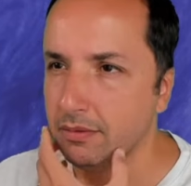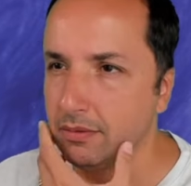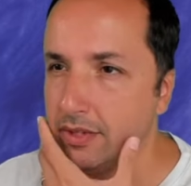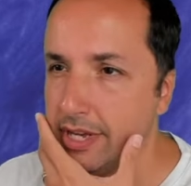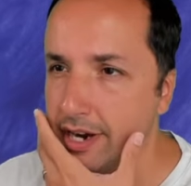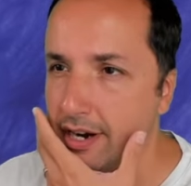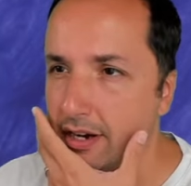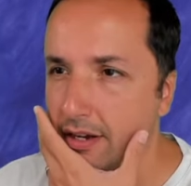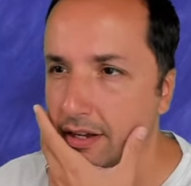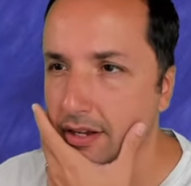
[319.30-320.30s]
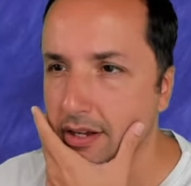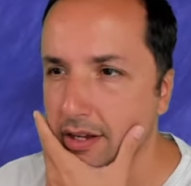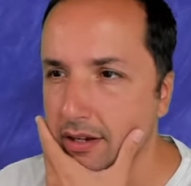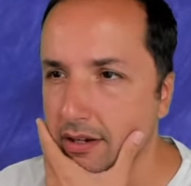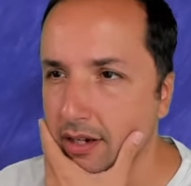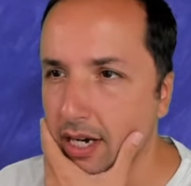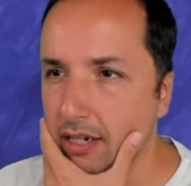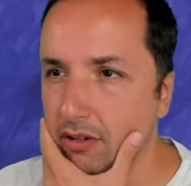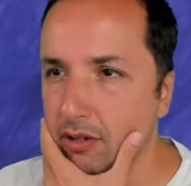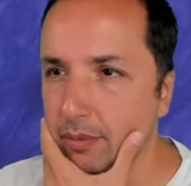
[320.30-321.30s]
There. I
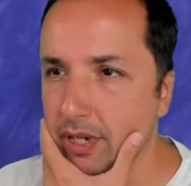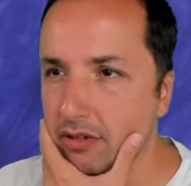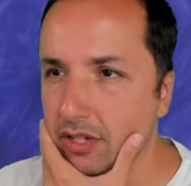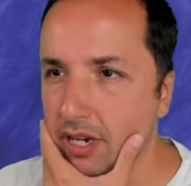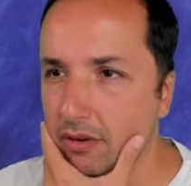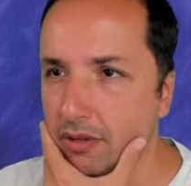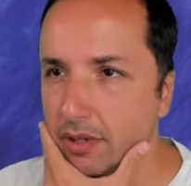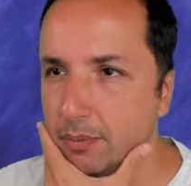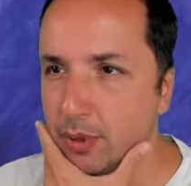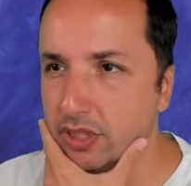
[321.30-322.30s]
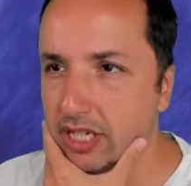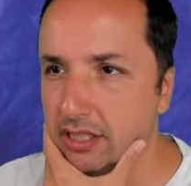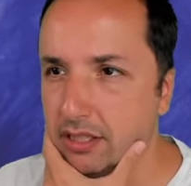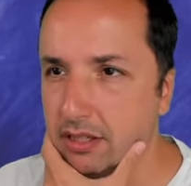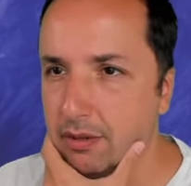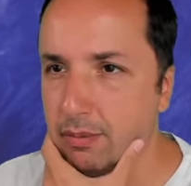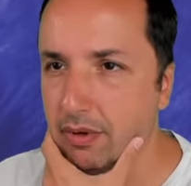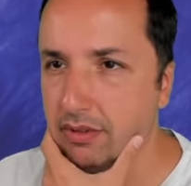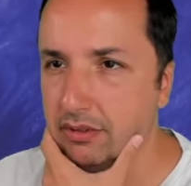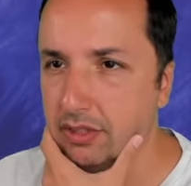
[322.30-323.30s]
don't know, because now you unprotected this
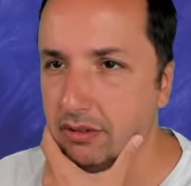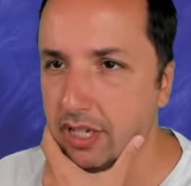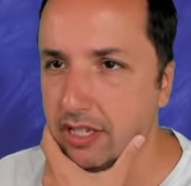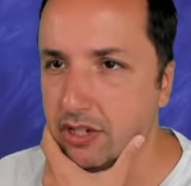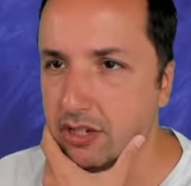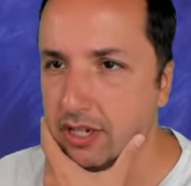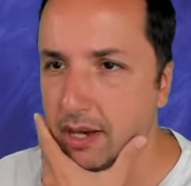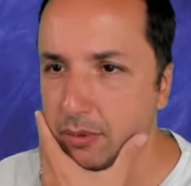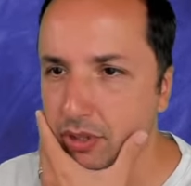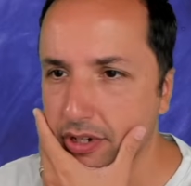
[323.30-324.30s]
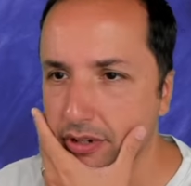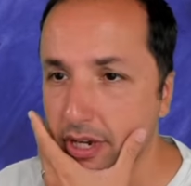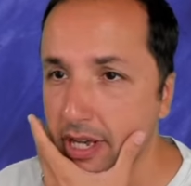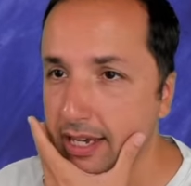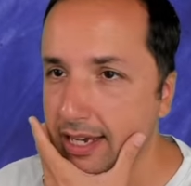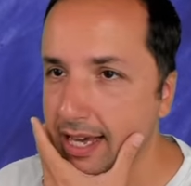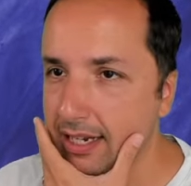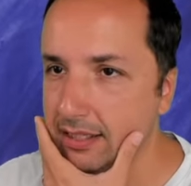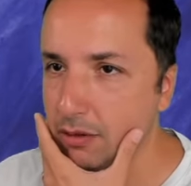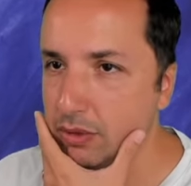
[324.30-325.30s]
pawn. So let's just capture here. He gotta
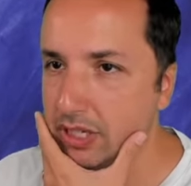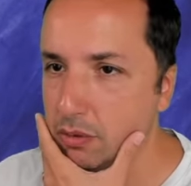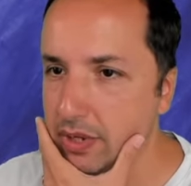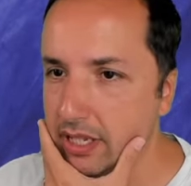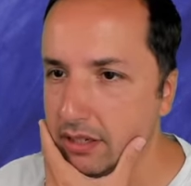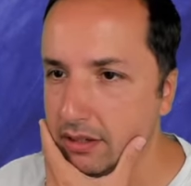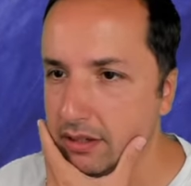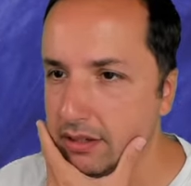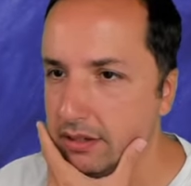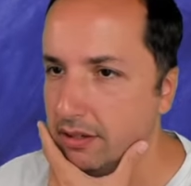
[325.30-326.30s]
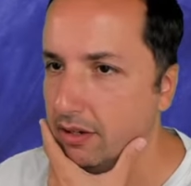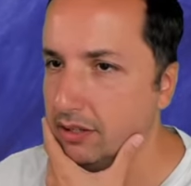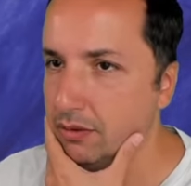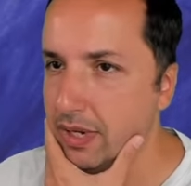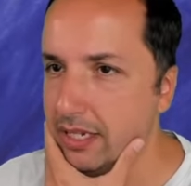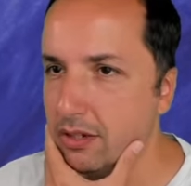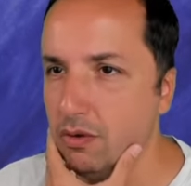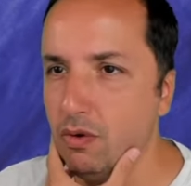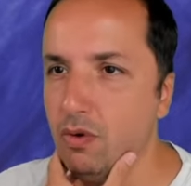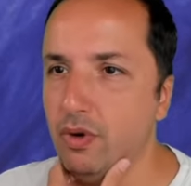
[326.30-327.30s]
take with the queen. Otherwise,
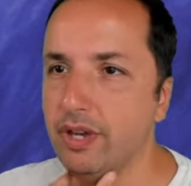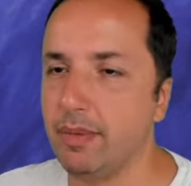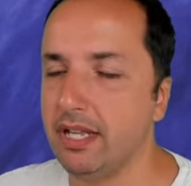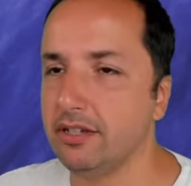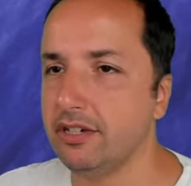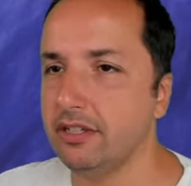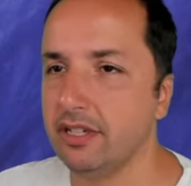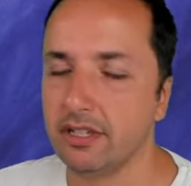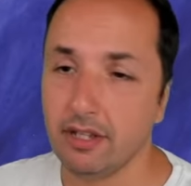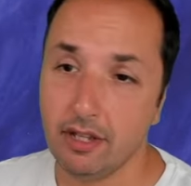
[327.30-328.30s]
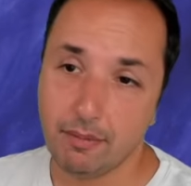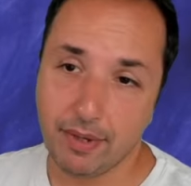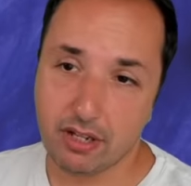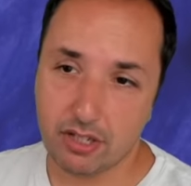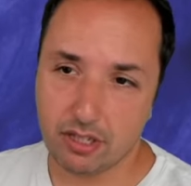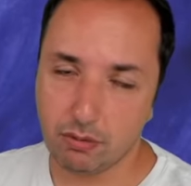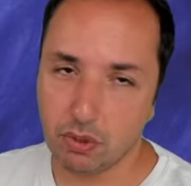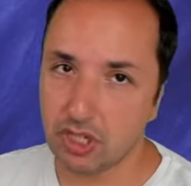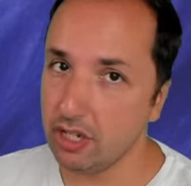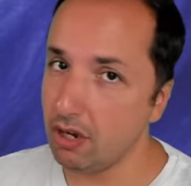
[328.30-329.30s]
oh, he blundered. Because it
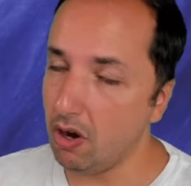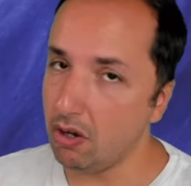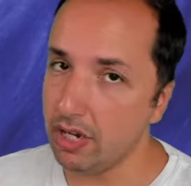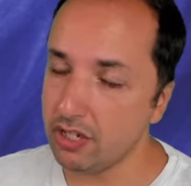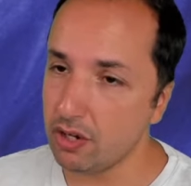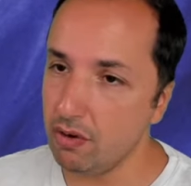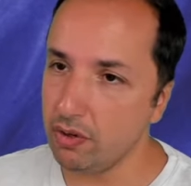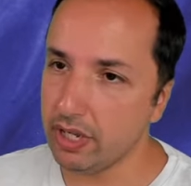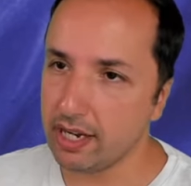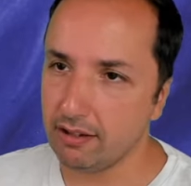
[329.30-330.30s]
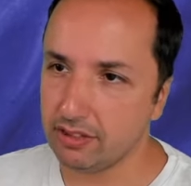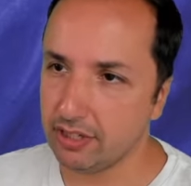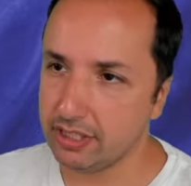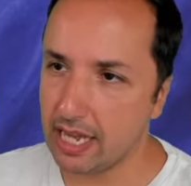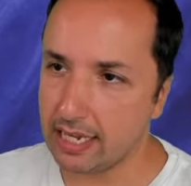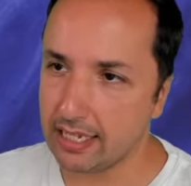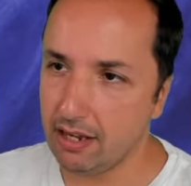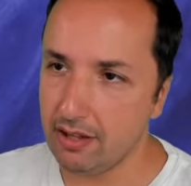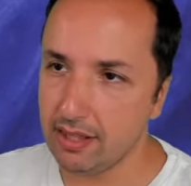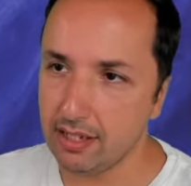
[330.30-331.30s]
was his only counterattack. Now
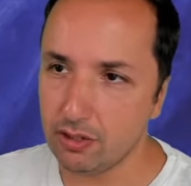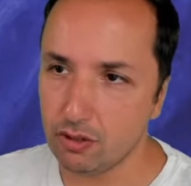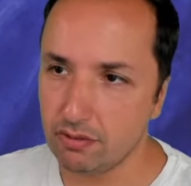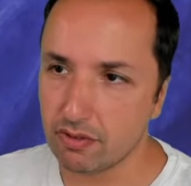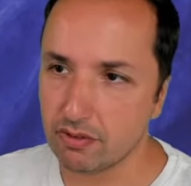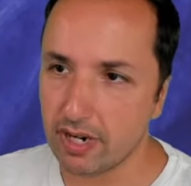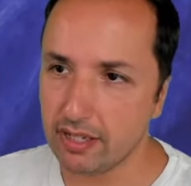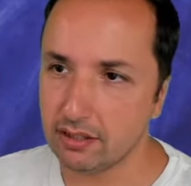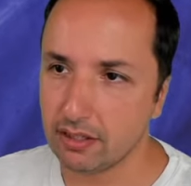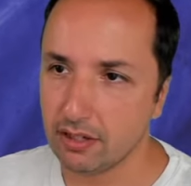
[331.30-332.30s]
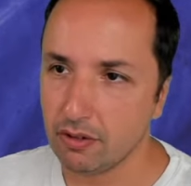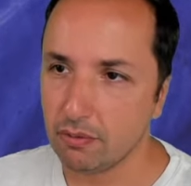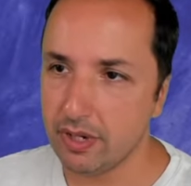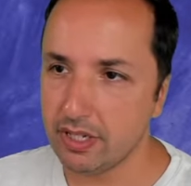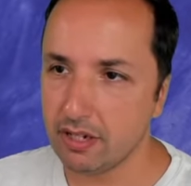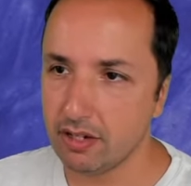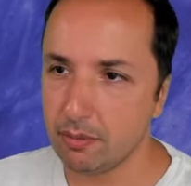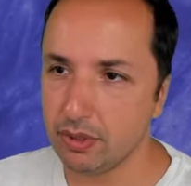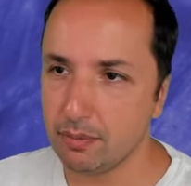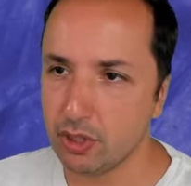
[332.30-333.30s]
I think it's over, right? Where is he gonna
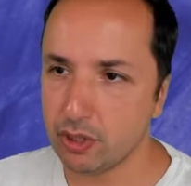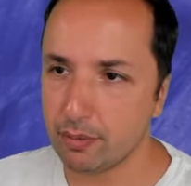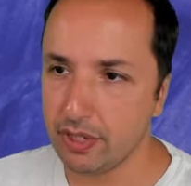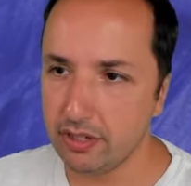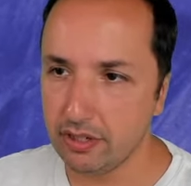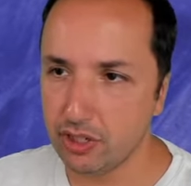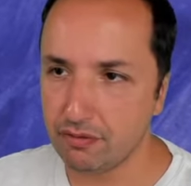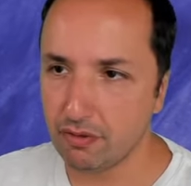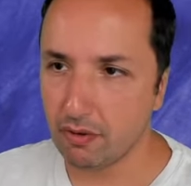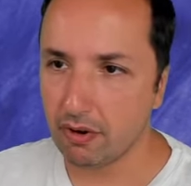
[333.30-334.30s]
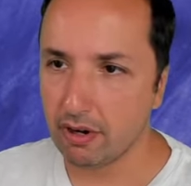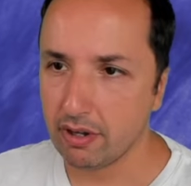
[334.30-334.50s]
put the bishop? Here, g four.